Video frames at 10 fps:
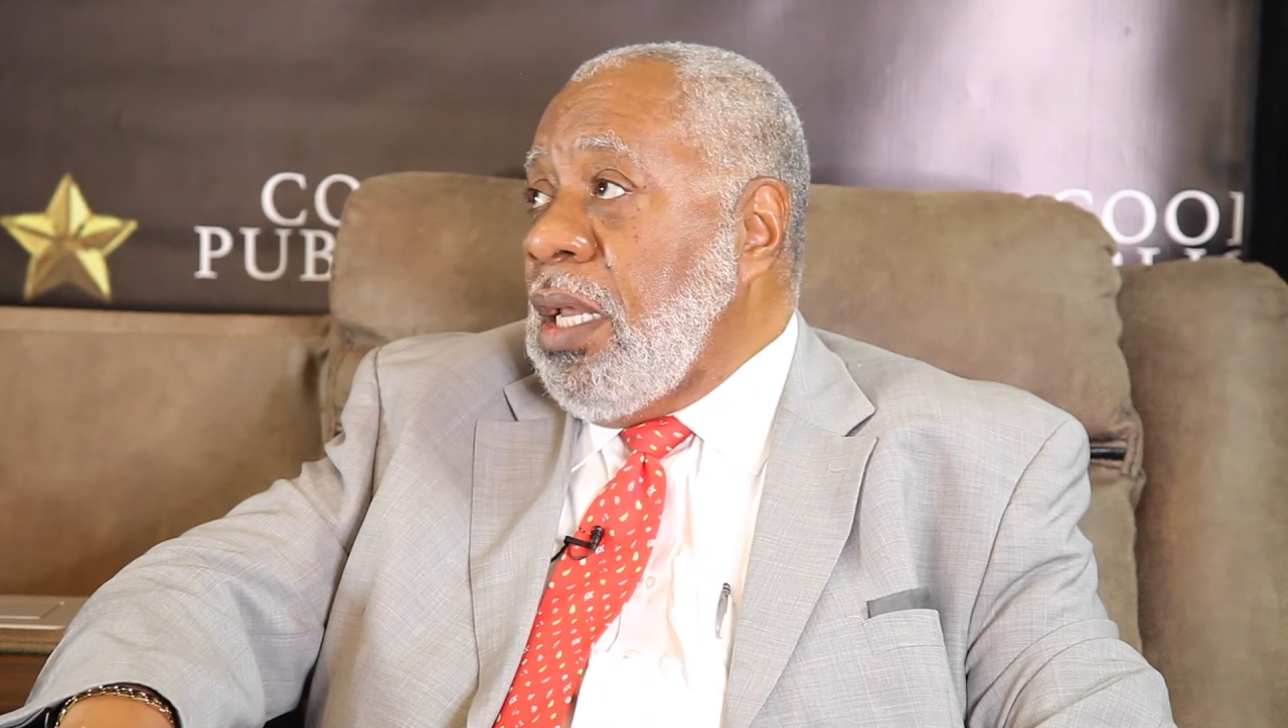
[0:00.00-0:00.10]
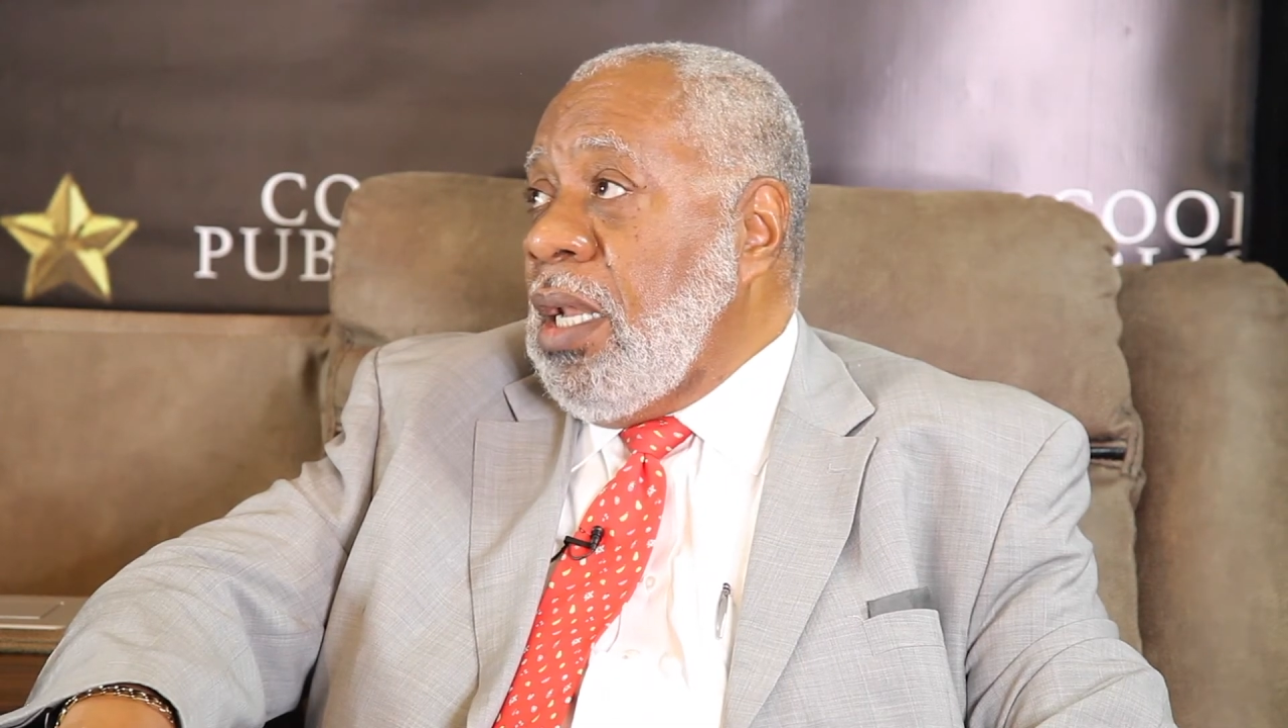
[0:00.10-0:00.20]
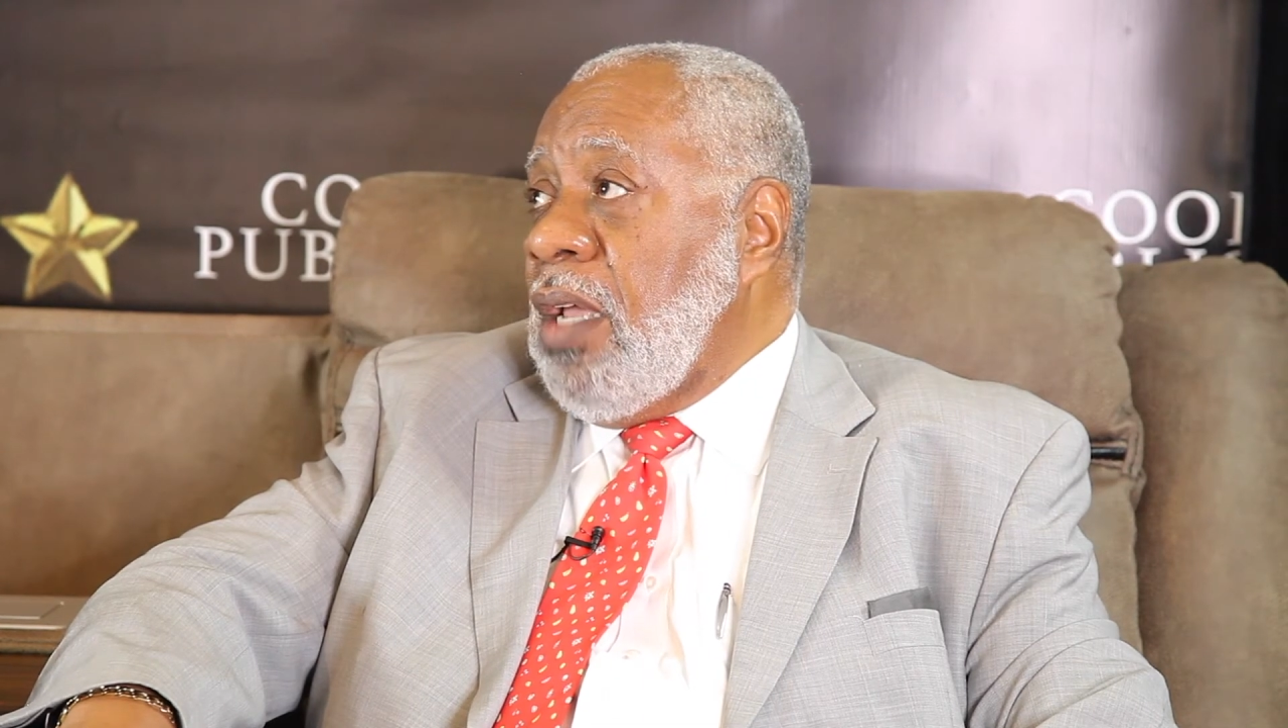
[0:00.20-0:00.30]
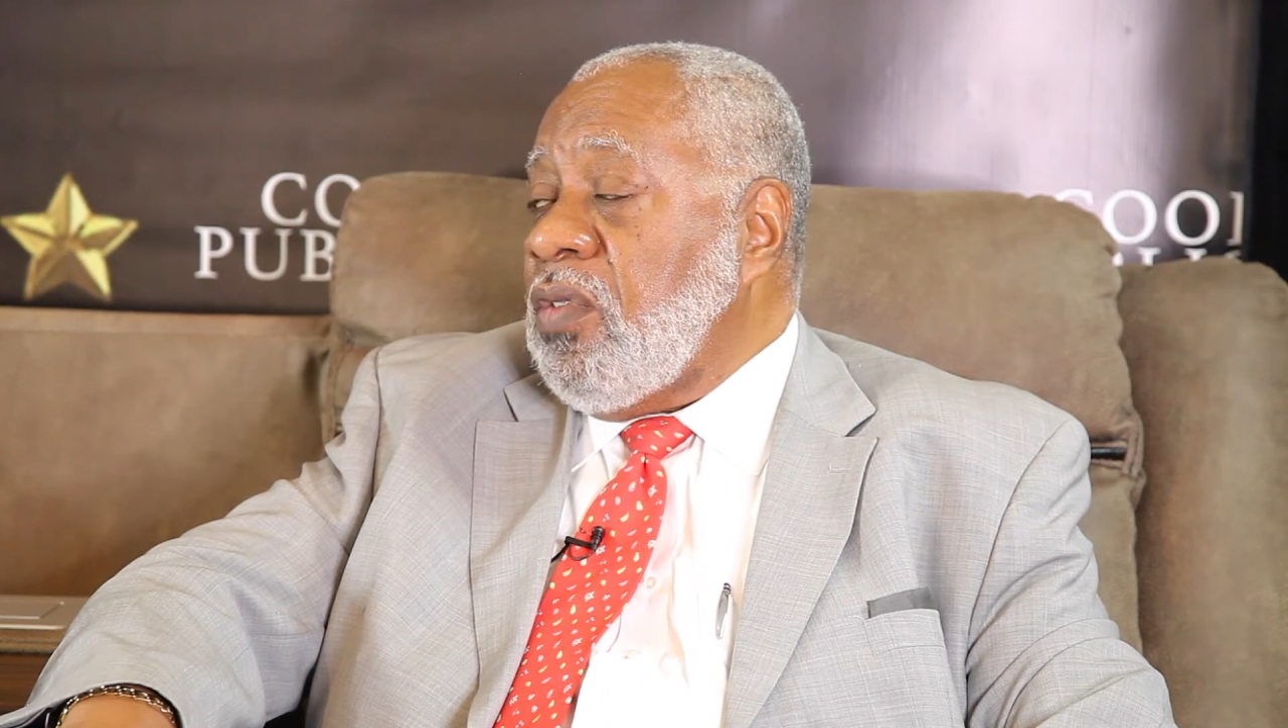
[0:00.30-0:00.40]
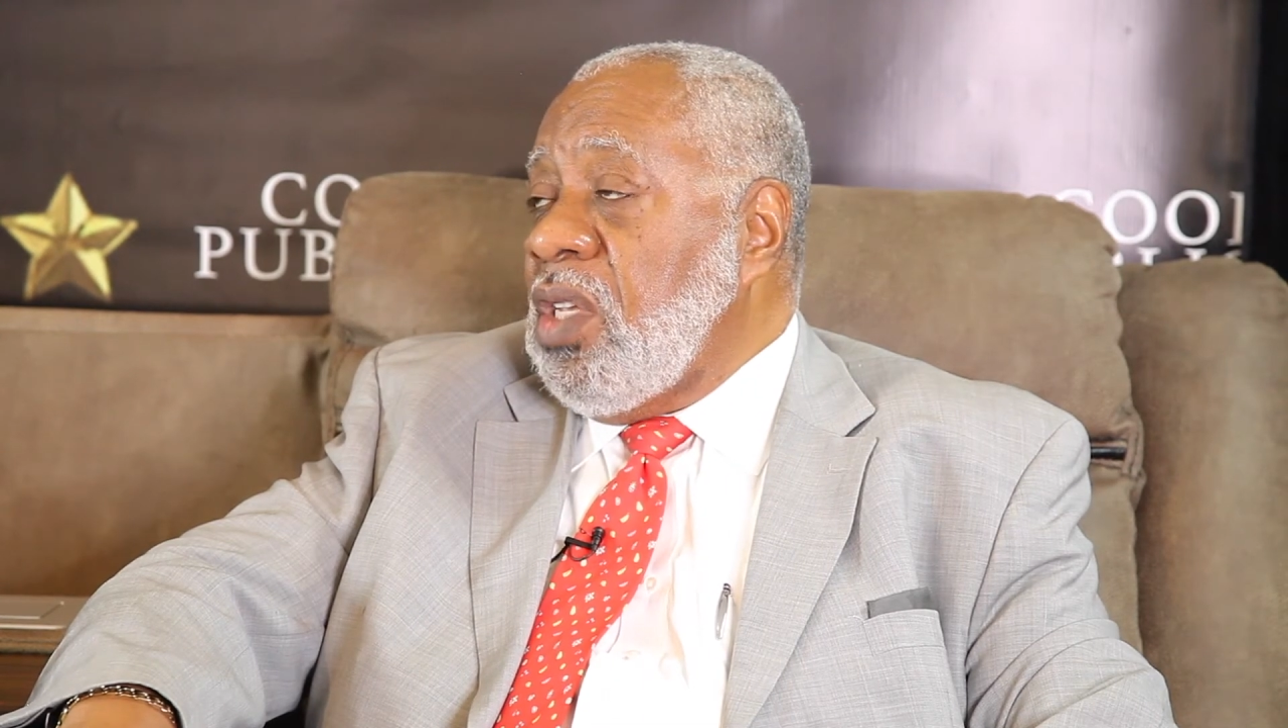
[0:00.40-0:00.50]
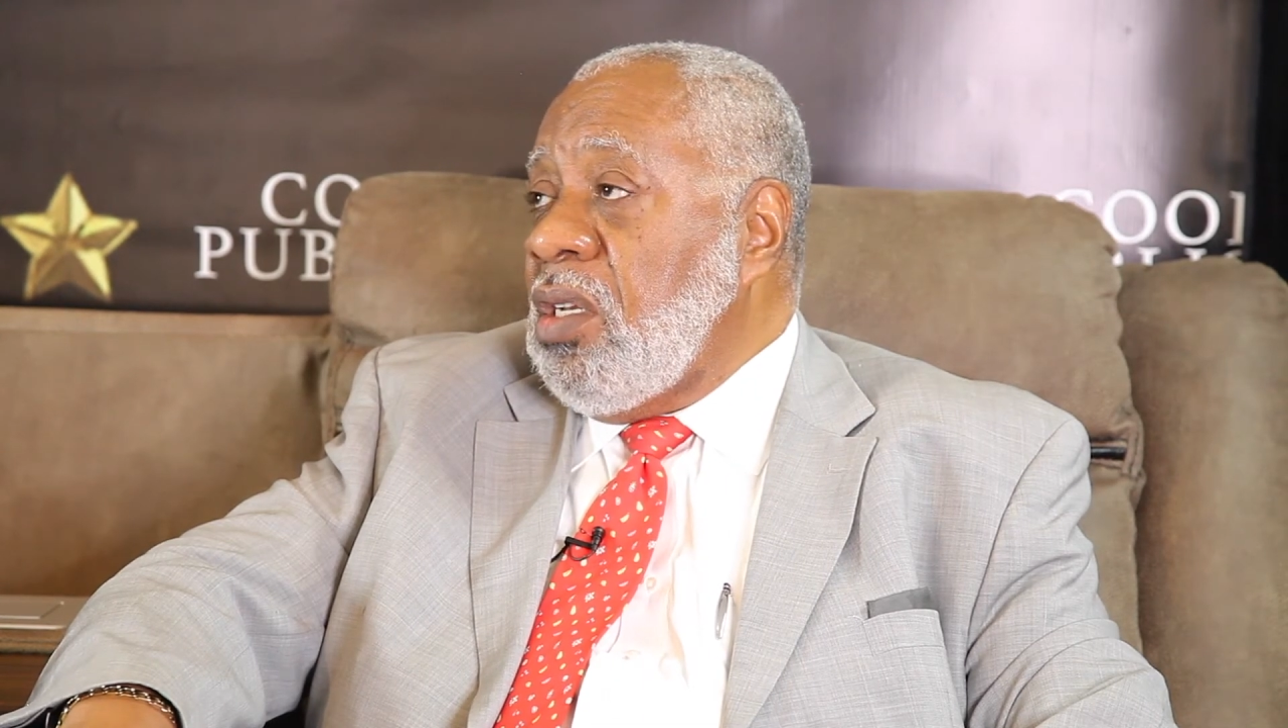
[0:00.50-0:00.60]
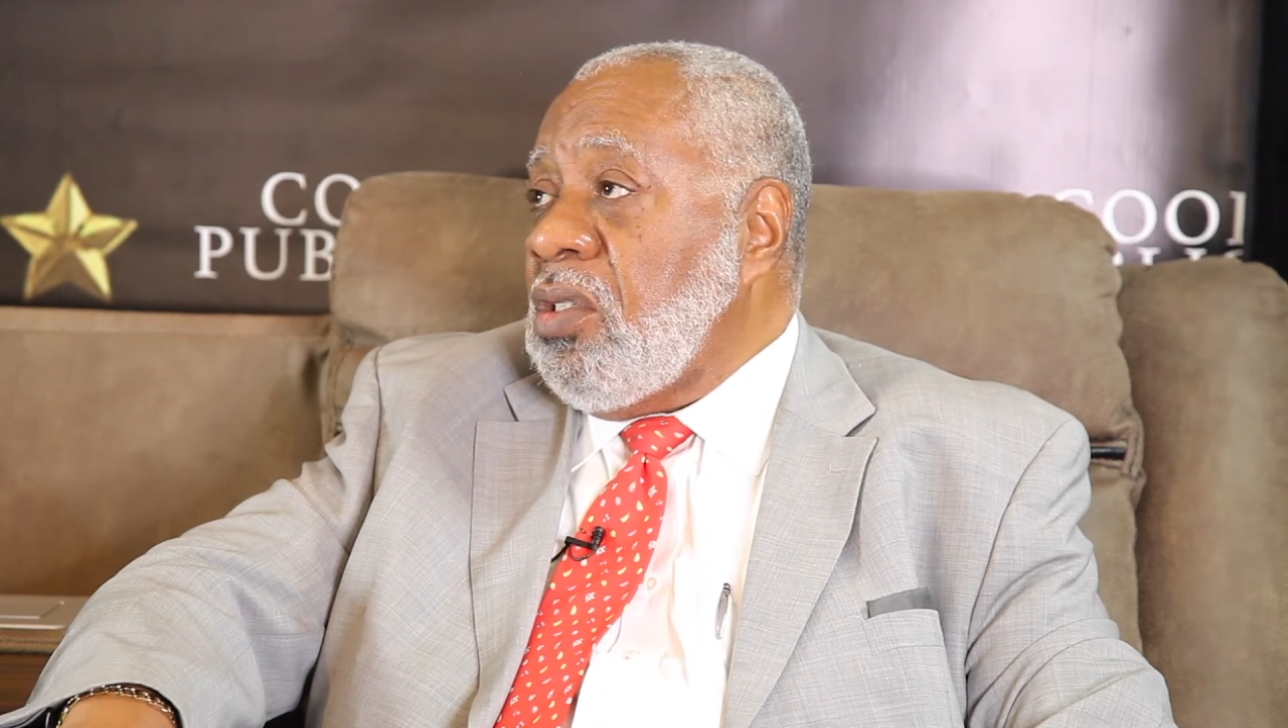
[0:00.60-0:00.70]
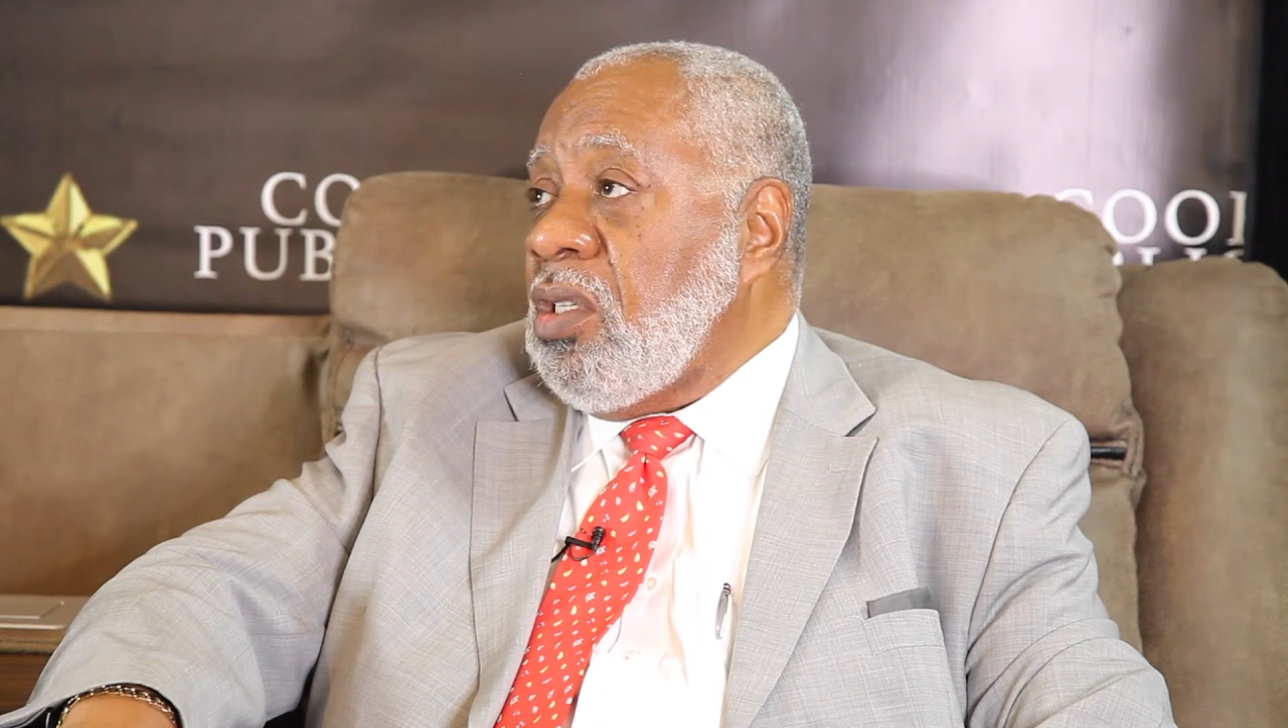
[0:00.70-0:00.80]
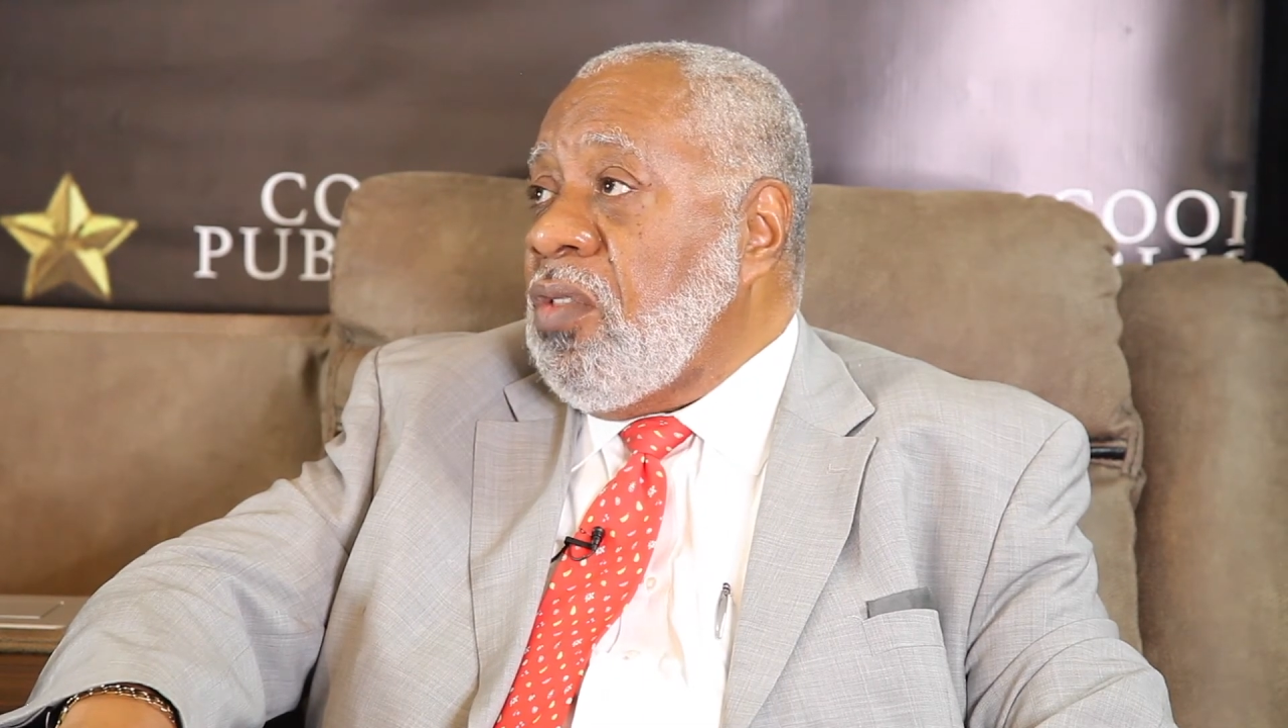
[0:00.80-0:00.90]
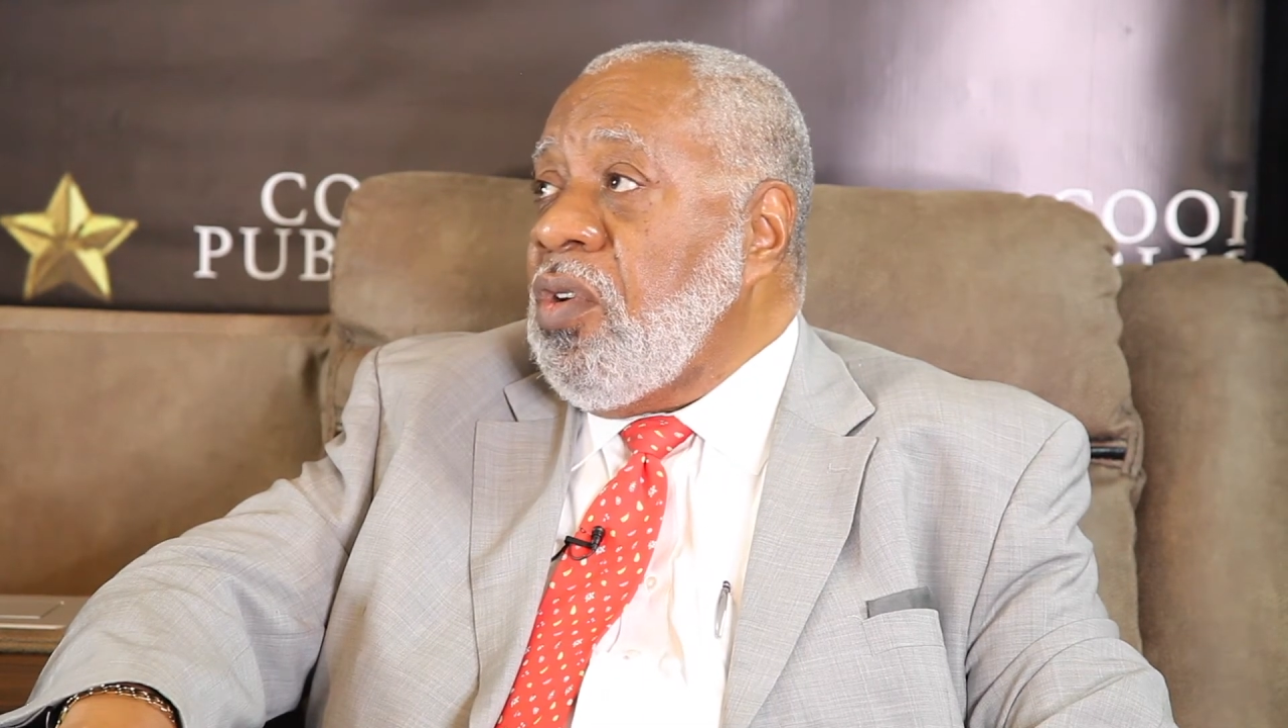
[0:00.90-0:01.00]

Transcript: got life sentences.